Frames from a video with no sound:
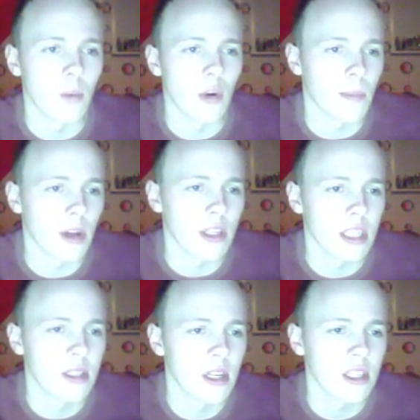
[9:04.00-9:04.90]
put in the work,
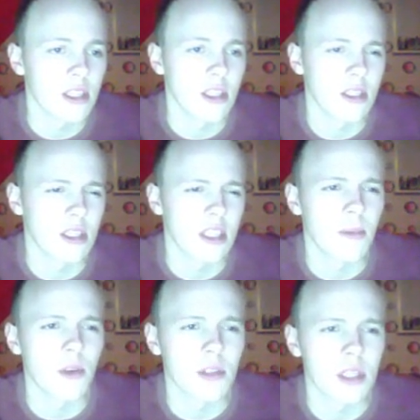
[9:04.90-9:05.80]
because it does just the
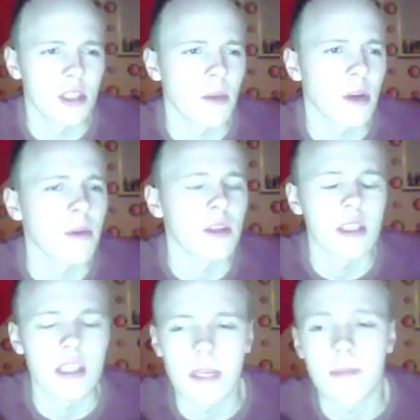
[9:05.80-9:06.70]
same roles as some other
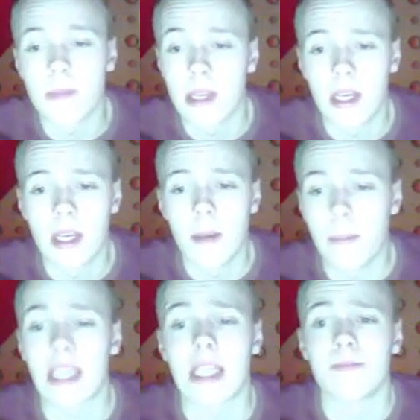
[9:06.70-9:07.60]
mons on his team,
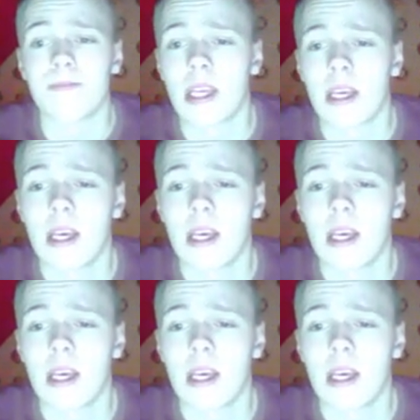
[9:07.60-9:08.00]
mainly.